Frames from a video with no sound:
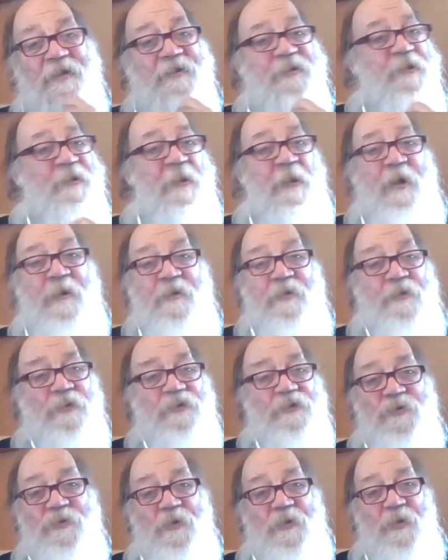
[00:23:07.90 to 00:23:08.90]
and
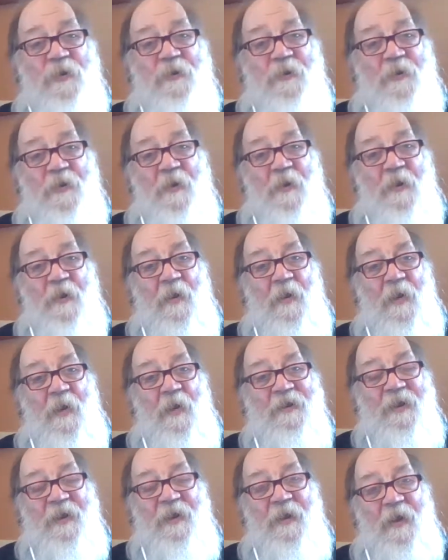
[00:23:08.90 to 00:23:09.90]
understood
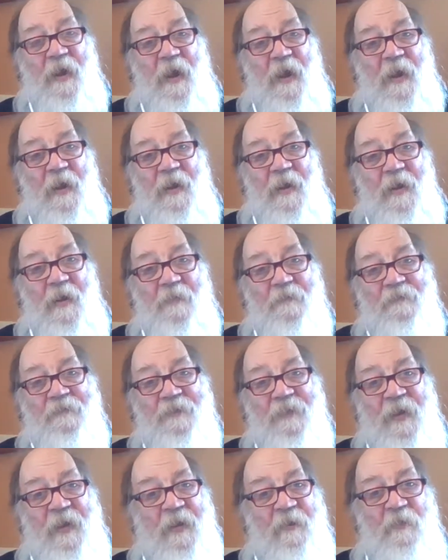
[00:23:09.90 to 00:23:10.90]
DNA.
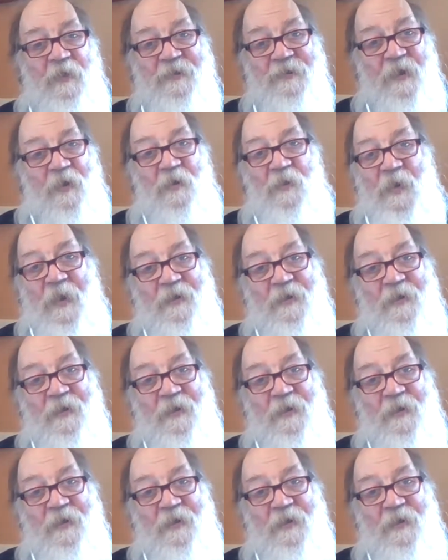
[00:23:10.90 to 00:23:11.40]
He was a Greek